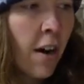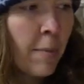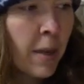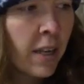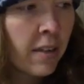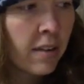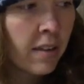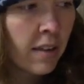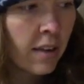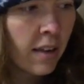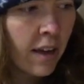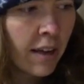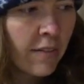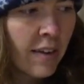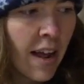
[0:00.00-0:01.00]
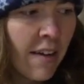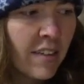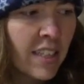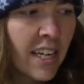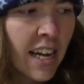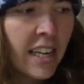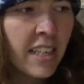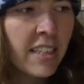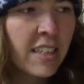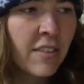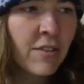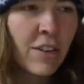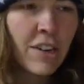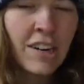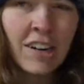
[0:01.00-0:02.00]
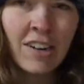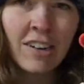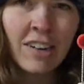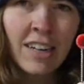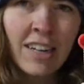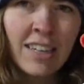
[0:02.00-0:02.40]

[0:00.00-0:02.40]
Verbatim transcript: I mean, I even have a tiny sifter here.